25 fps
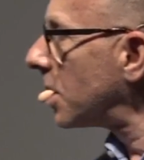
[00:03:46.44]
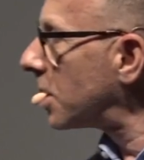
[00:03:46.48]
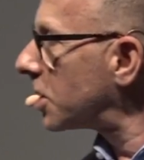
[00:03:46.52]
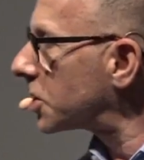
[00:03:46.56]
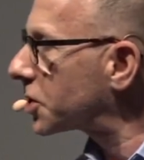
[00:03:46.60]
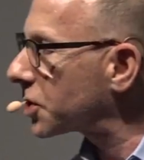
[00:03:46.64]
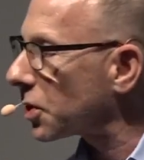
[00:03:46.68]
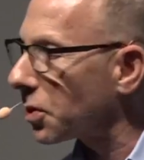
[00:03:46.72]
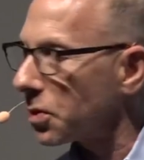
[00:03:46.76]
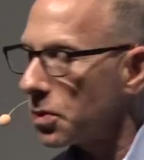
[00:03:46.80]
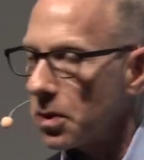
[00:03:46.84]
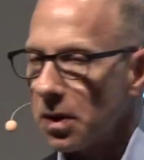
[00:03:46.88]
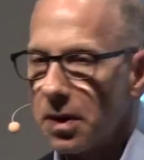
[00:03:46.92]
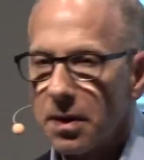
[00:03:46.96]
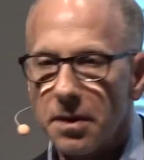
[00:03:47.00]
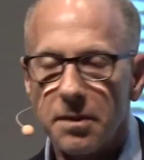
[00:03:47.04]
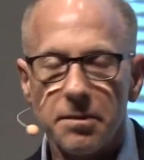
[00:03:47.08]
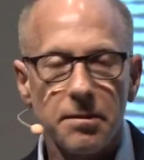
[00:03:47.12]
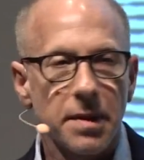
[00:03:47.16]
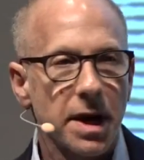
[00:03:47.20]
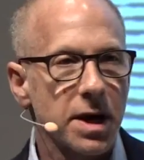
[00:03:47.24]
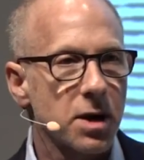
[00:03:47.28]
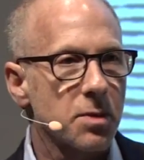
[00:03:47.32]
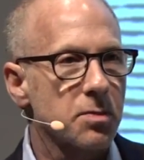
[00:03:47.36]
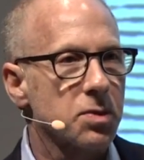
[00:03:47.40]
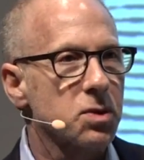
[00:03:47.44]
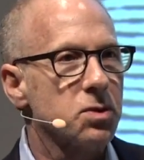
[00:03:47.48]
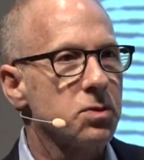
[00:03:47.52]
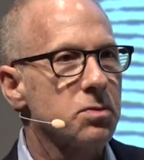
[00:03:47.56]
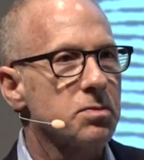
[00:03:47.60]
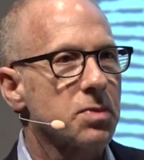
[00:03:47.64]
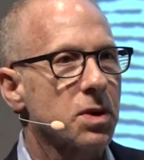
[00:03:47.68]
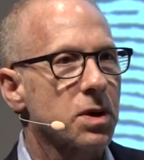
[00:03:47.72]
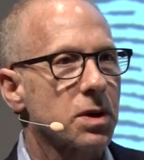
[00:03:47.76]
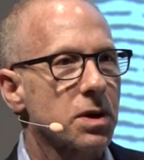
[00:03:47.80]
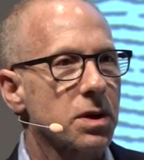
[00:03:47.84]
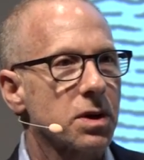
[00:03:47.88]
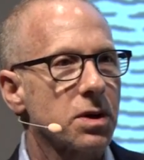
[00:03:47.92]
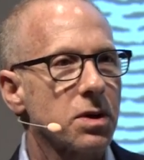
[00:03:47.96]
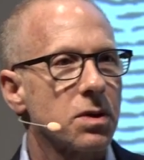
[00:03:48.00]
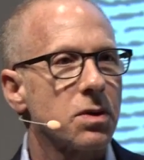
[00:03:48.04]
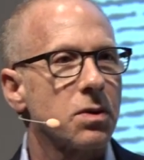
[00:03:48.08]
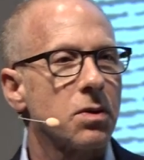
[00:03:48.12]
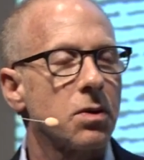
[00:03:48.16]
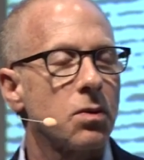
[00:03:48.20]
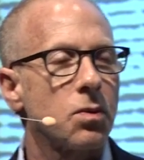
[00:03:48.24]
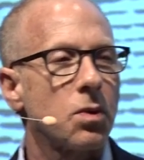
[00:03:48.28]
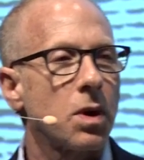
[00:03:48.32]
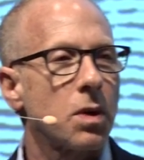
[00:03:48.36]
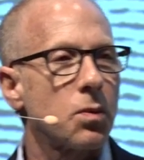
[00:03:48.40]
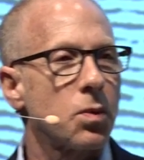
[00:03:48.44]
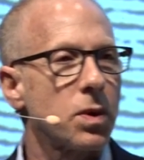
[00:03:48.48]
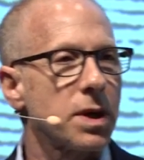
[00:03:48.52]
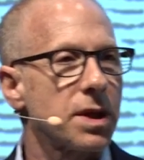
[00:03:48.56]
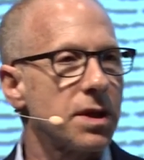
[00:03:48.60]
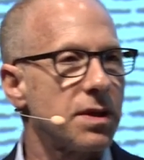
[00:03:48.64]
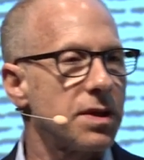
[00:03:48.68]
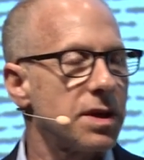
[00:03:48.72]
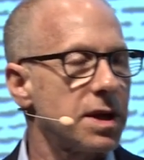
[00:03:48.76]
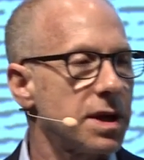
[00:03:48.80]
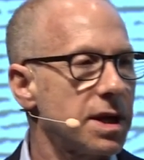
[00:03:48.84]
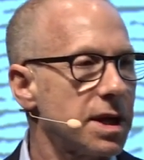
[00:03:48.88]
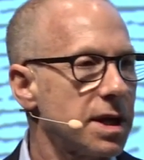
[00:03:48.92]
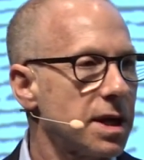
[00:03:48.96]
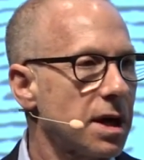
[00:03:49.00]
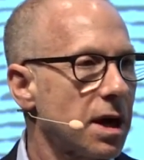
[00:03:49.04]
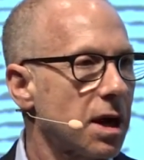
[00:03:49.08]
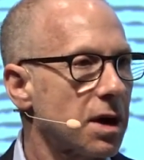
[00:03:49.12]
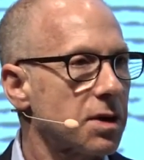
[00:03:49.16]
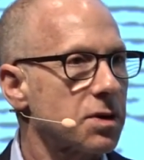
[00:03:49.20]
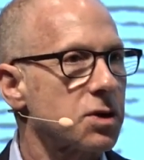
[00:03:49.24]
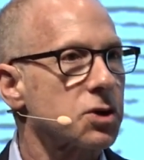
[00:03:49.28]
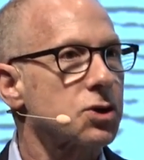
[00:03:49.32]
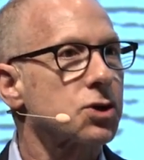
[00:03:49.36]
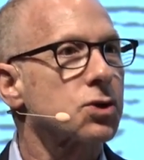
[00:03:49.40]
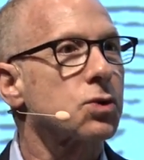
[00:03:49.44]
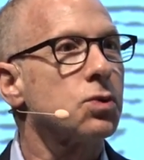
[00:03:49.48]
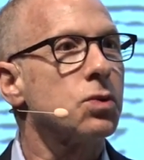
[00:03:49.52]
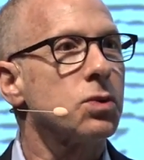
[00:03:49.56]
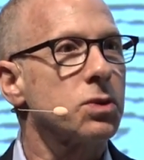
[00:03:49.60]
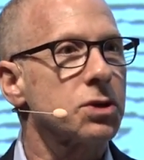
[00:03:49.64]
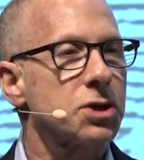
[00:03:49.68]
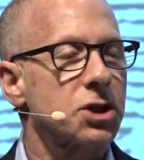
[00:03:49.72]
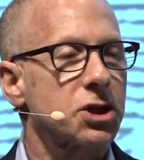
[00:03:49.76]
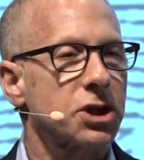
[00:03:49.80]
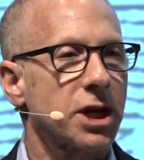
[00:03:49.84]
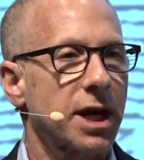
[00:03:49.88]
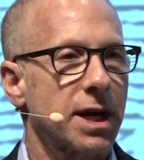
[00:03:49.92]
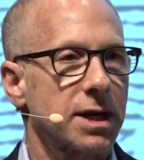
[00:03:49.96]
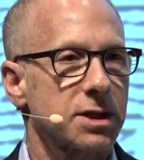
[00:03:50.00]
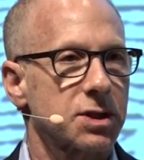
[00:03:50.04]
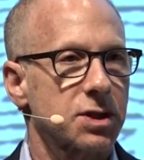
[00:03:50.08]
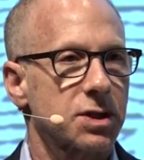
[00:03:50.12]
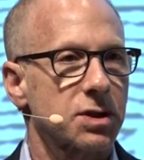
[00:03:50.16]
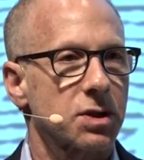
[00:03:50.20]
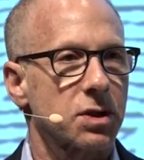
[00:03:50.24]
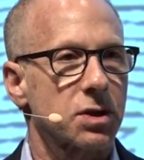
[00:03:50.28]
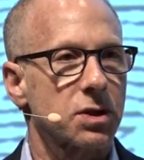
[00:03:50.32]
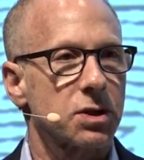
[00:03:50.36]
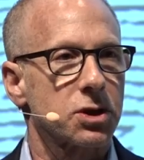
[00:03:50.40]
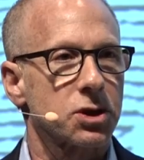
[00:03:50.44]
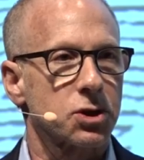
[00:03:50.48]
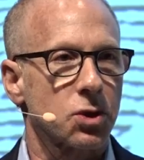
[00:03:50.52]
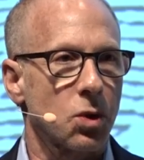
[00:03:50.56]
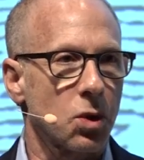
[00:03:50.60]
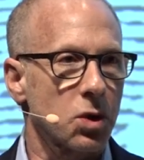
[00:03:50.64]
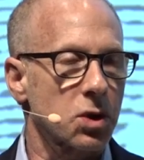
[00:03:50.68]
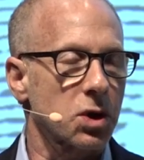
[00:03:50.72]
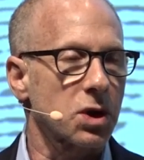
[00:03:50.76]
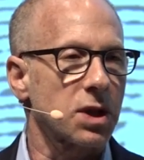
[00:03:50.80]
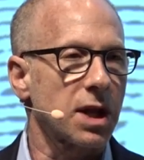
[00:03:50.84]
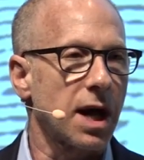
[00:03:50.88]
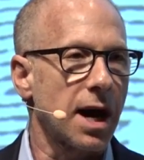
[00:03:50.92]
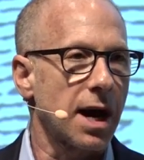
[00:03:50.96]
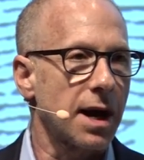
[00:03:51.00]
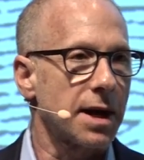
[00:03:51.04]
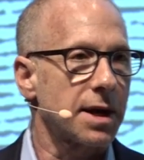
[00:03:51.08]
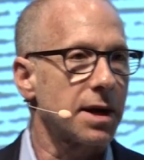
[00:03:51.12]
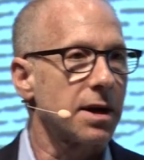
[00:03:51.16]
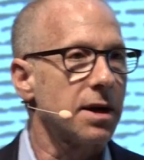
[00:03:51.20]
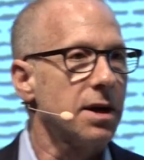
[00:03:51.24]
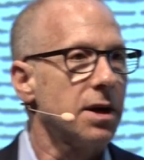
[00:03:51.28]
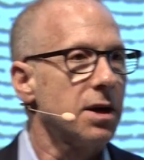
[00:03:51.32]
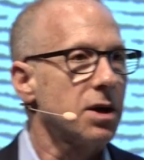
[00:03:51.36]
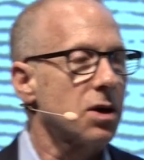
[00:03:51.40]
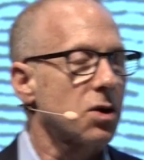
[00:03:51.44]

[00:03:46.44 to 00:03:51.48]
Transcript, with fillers: So Mayor Bloomberg, with the, uh, the school's chancellor, Joel Klein,